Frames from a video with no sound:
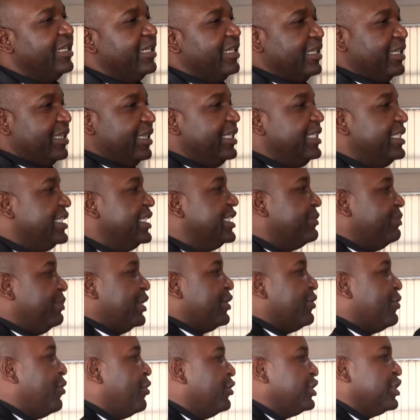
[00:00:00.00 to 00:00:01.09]
this is
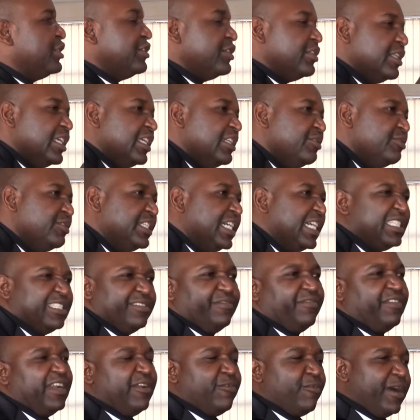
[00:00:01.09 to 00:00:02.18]
because, then you
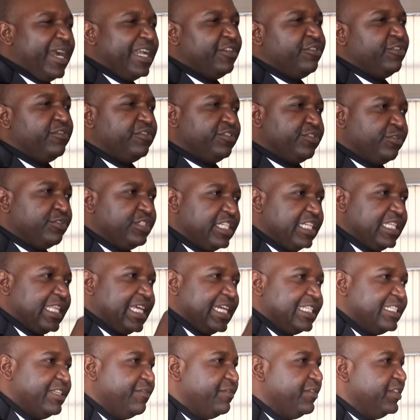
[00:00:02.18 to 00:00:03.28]
justify why you have chosen that
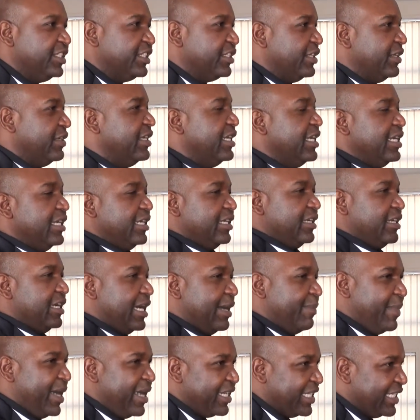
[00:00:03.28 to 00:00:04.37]
definition
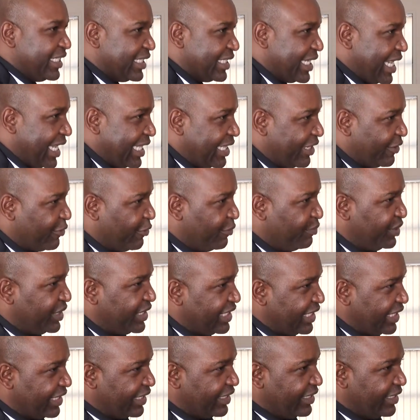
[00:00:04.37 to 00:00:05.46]
amongst other
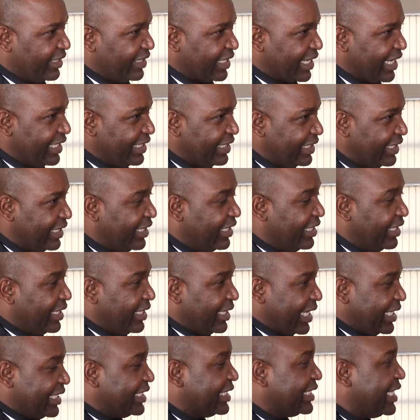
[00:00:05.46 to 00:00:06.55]
competing, right?
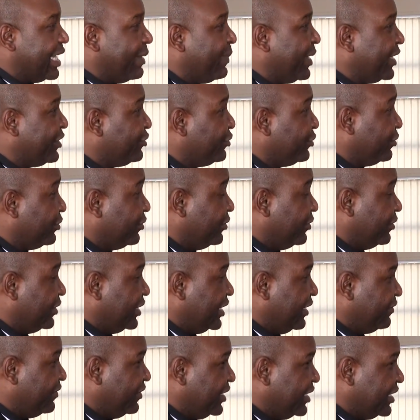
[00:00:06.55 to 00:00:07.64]
That is number 2
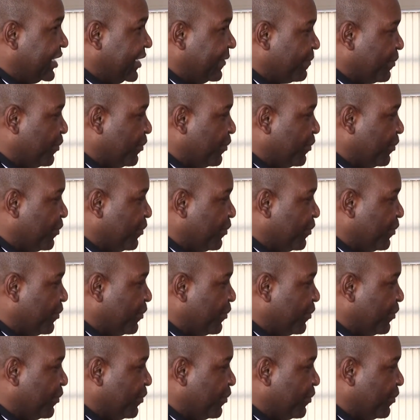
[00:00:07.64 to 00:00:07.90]
definition.